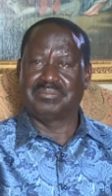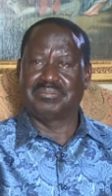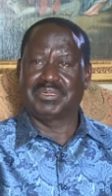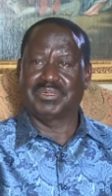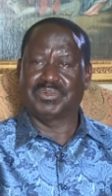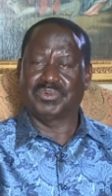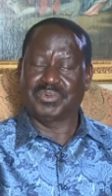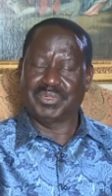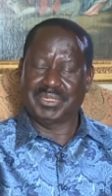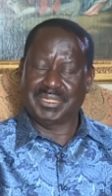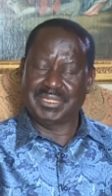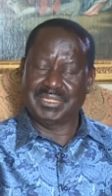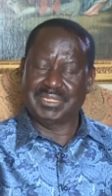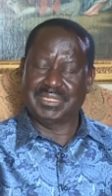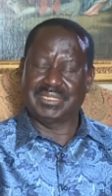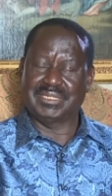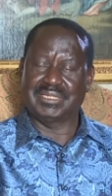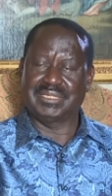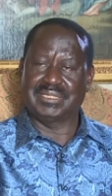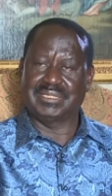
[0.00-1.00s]
But
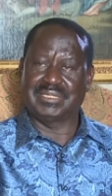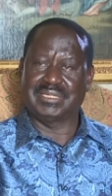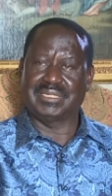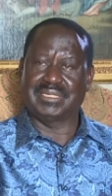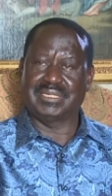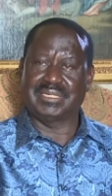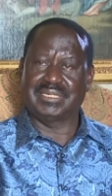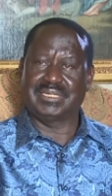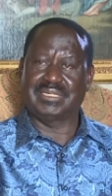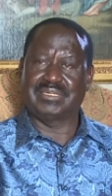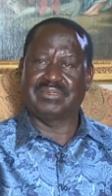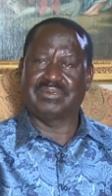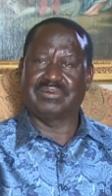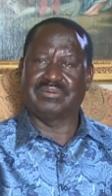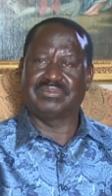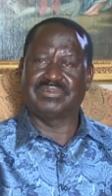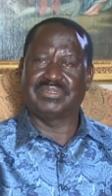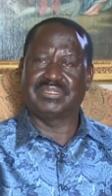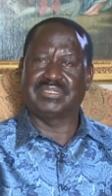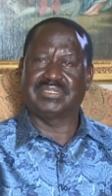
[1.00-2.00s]
when the head
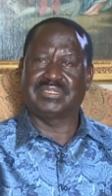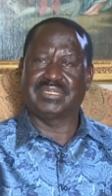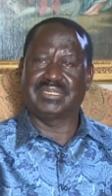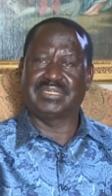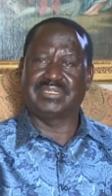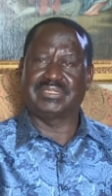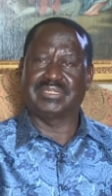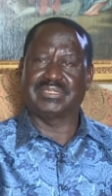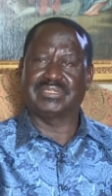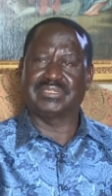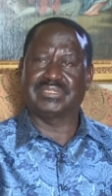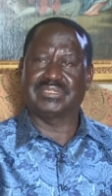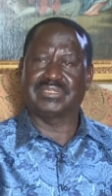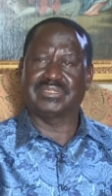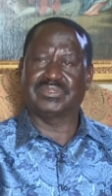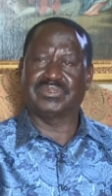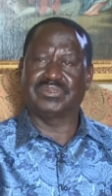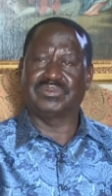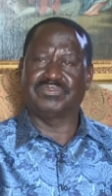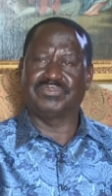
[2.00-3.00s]
of the intelligence
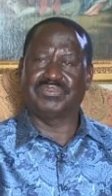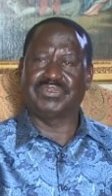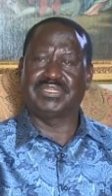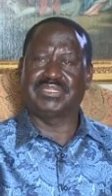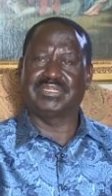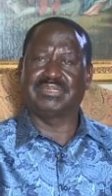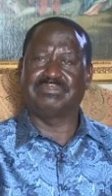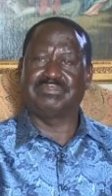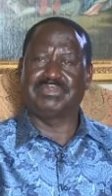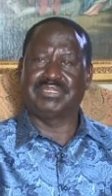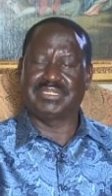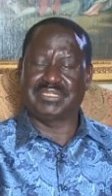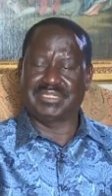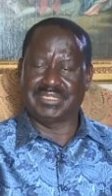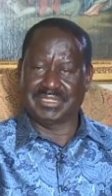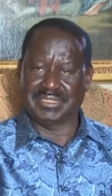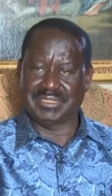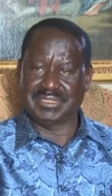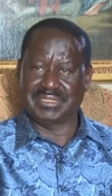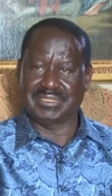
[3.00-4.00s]
convened a
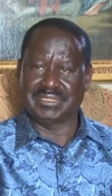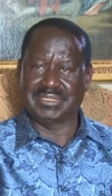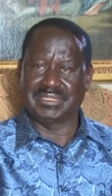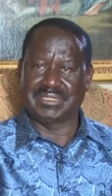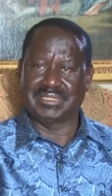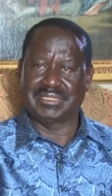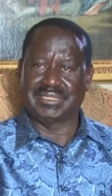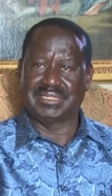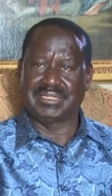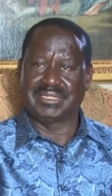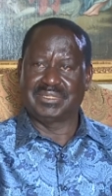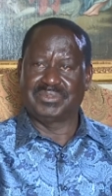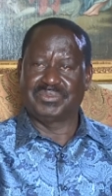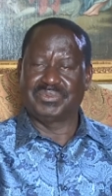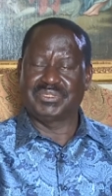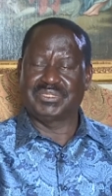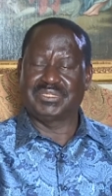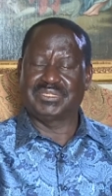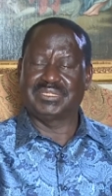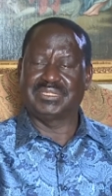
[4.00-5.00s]
meeting,
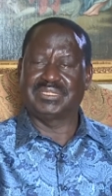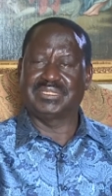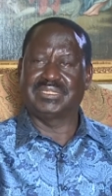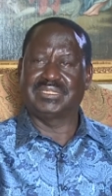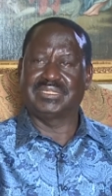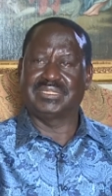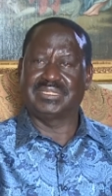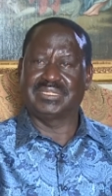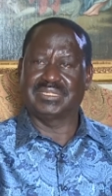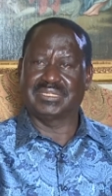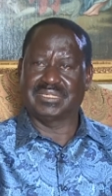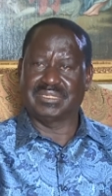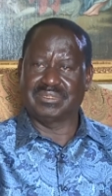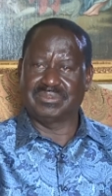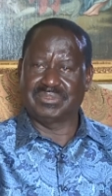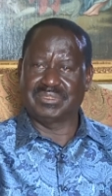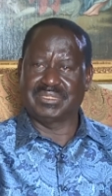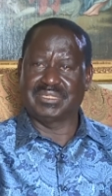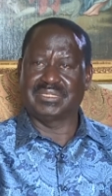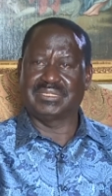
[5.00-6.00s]
which
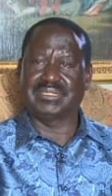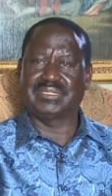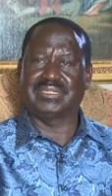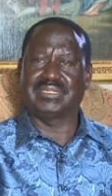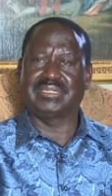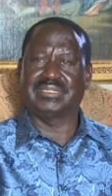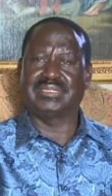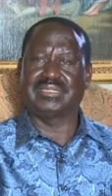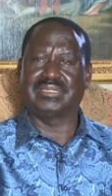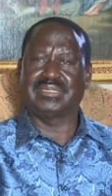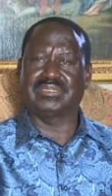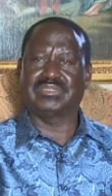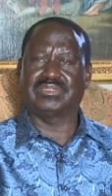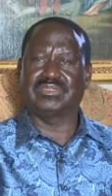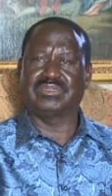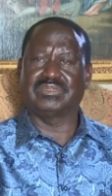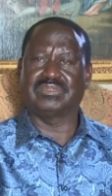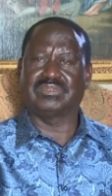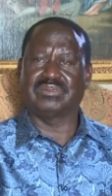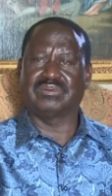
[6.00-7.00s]
included the
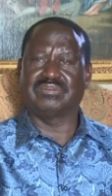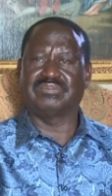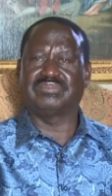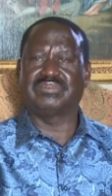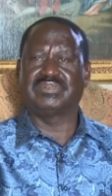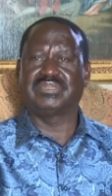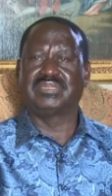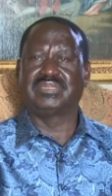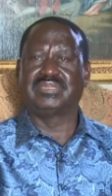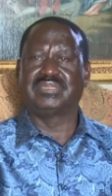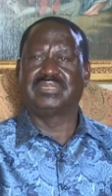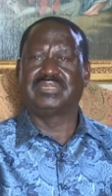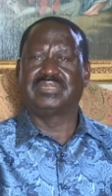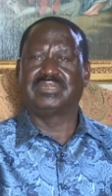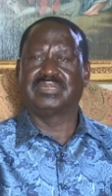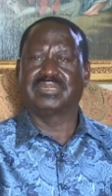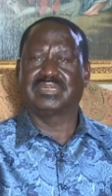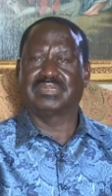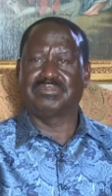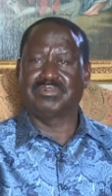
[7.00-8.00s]
Directorate of
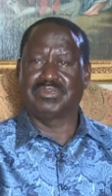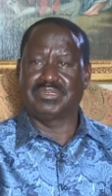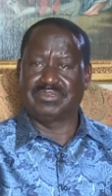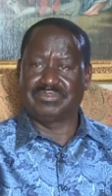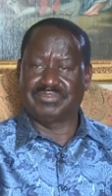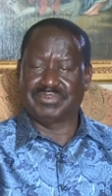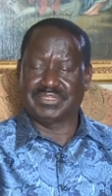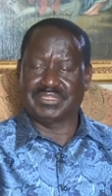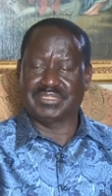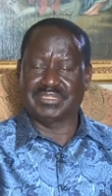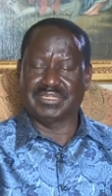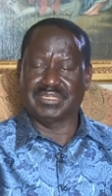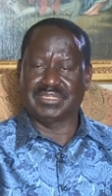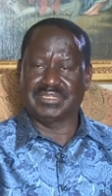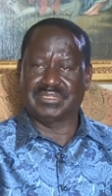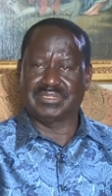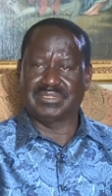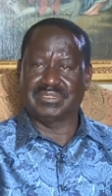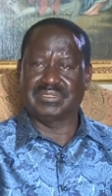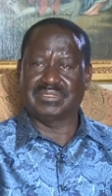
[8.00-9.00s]
Criminal
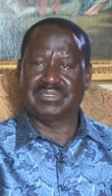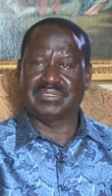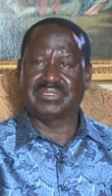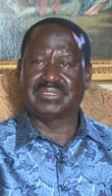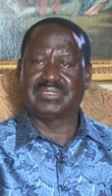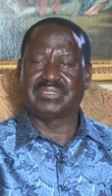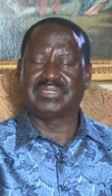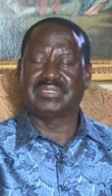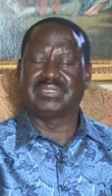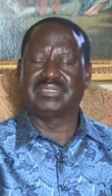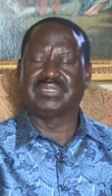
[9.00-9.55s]
Investigations,